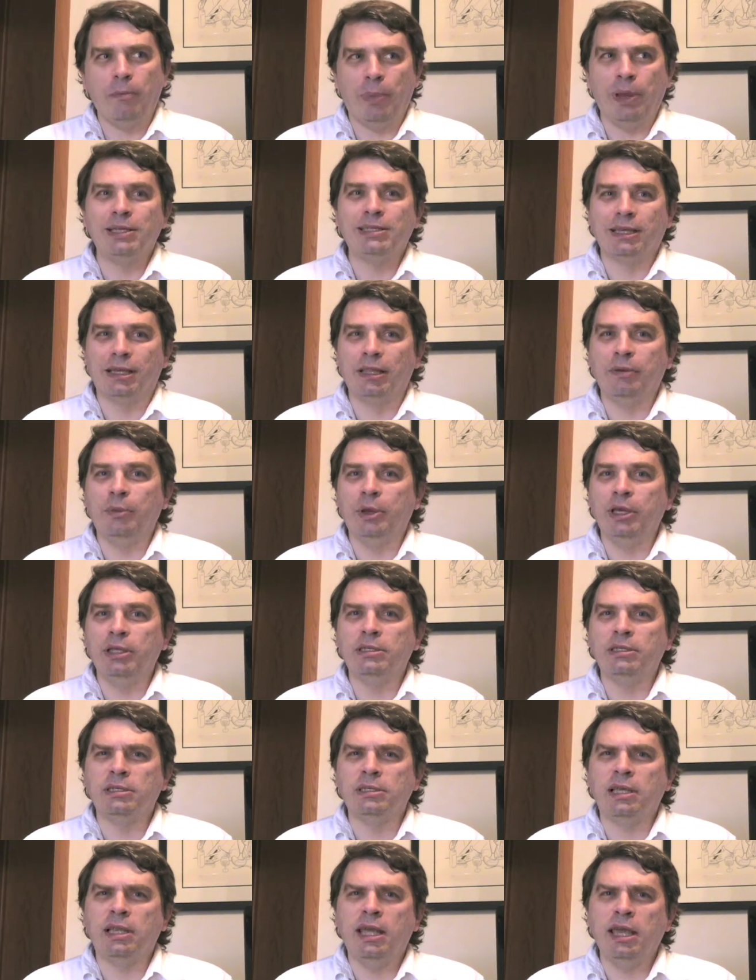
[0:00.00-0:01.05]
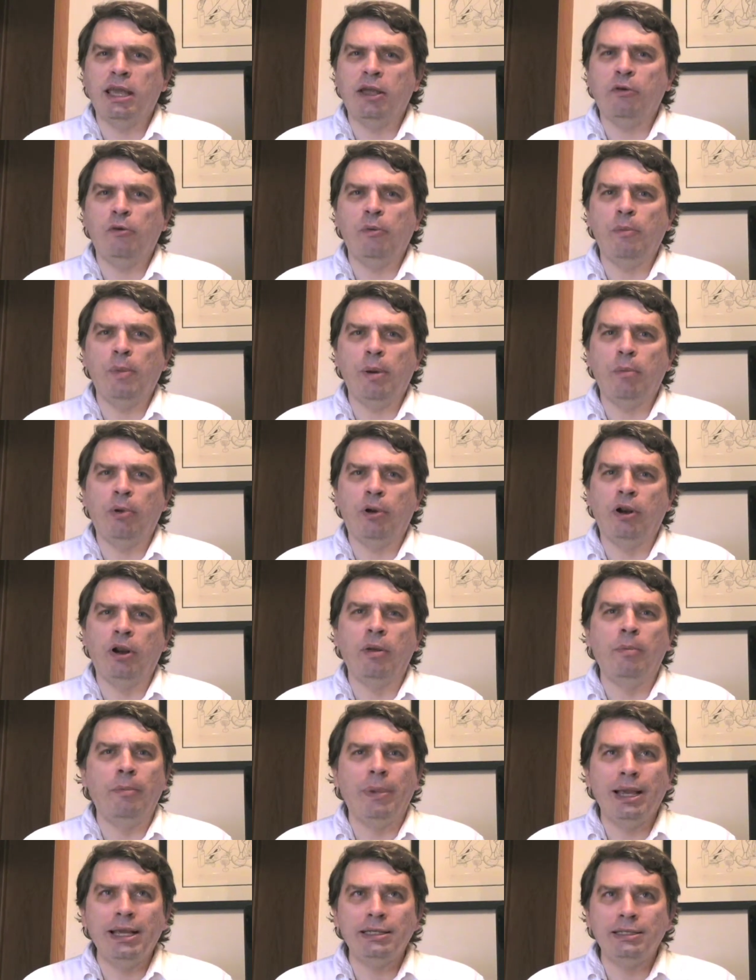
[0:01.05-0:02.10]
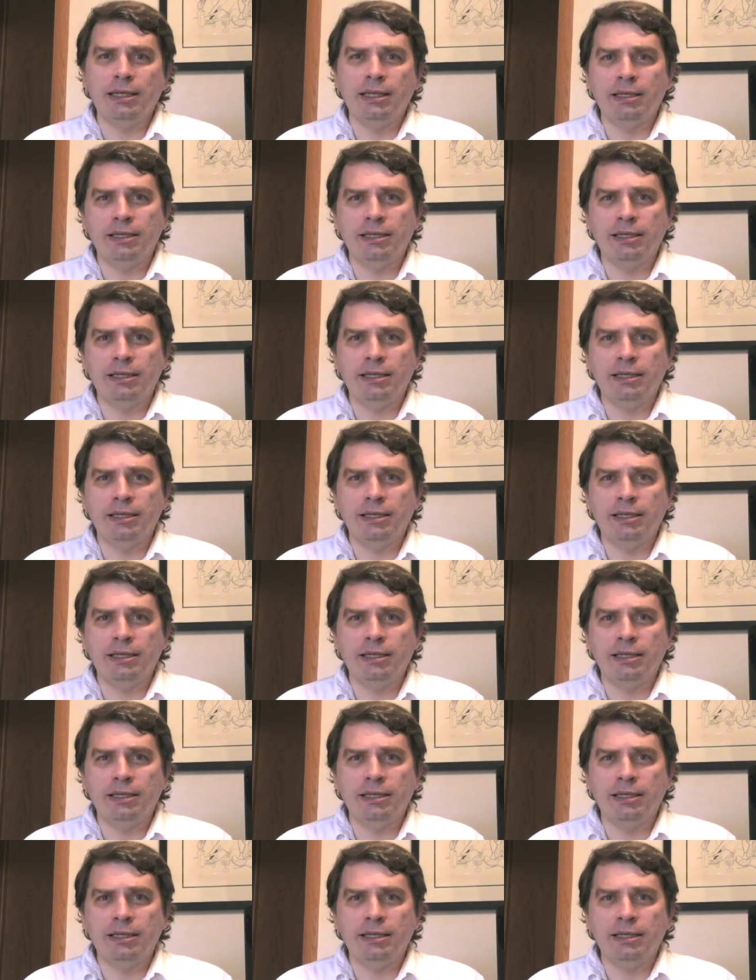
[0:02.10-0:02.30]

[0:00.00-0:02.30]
basically means is that he can remember in amazing